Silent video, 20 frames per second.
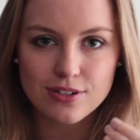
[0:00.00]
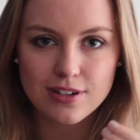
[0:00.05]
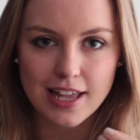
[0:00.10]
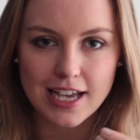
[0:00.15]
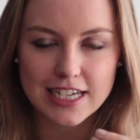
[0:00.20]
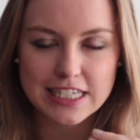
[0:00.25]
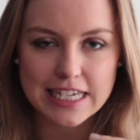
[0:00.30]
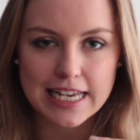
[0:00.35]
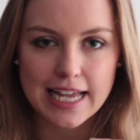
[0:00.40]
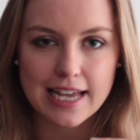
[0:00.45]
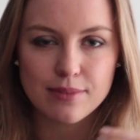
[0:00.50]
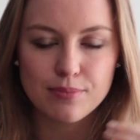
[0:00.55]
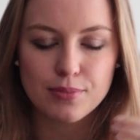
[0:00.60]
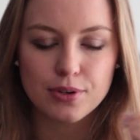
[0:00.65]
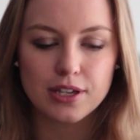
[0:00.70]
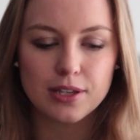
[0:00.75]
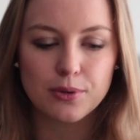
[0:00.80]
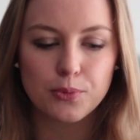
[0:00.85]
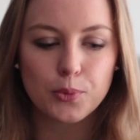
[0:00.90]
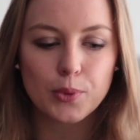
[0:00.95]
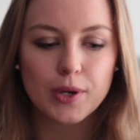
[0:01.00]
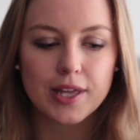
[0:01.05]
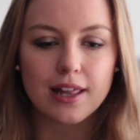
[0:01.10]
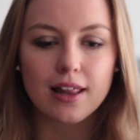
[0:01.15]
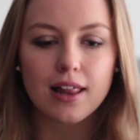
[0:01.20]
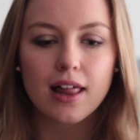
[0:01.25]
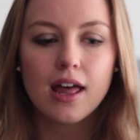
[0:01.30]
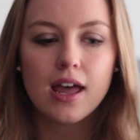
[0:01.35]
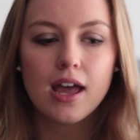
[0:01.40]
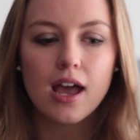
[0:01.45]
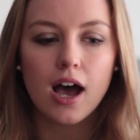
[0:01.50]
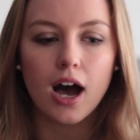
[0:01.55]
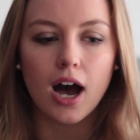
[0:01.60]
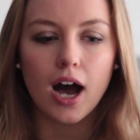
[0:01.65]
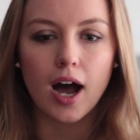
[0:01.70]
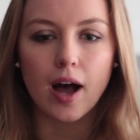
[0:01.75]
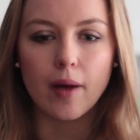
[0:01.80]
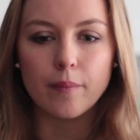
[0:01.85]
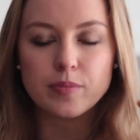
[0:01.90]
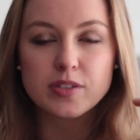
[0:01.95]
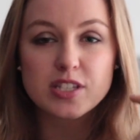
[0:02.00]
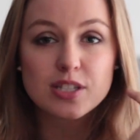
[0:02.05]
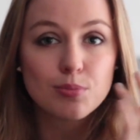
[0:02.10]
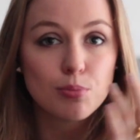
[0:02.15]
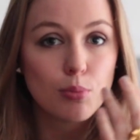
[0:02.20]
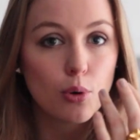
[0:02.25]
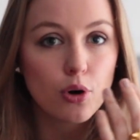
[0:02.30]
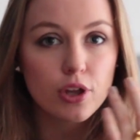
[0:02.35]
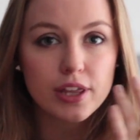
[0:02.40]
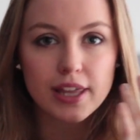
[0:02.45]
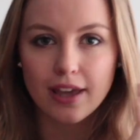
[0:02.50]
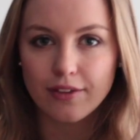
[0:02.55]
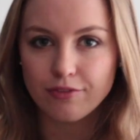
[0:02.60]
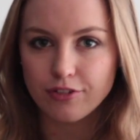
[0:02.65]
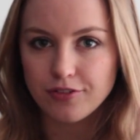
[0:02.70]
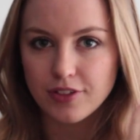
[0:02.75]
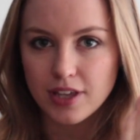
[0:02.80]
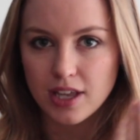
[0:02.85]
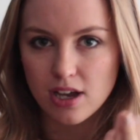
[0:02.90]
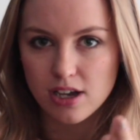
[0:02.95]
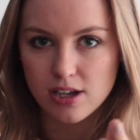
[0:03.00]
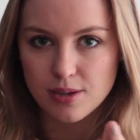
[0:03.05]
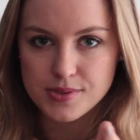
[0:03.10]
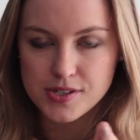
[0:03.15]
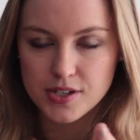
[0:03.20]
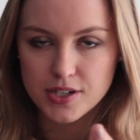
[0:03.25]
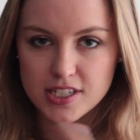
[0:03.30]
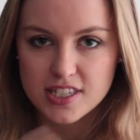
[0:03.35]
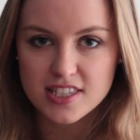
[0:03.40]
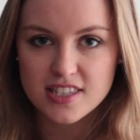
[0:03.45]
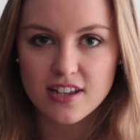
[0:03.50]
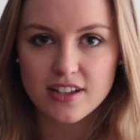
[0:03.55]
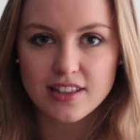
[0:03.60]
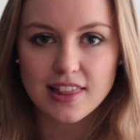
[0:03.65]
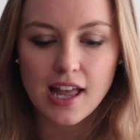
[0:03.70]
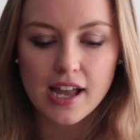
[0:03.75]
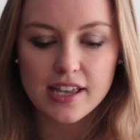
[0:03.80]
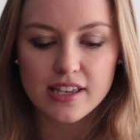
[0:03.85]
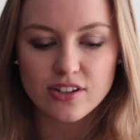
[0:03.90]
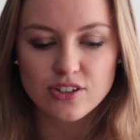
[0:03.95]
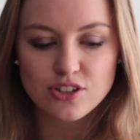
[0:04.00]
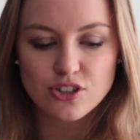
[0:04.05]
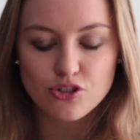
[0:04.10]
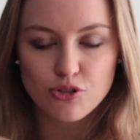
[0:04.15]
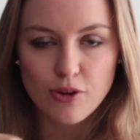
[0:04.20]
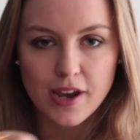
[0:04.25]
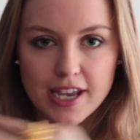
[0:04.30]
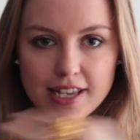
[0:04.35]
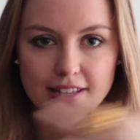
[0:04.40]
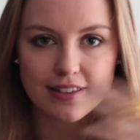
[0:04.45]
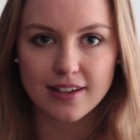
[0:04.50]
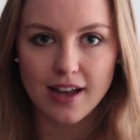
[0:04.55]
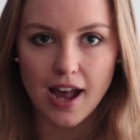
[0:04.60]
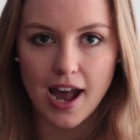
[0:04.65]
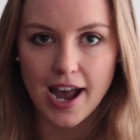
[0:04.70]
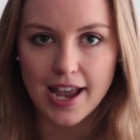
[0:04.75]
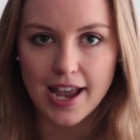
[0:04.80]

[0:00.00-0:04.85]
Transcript: your lash line but it will um, smoke everything else. so it's not like a straight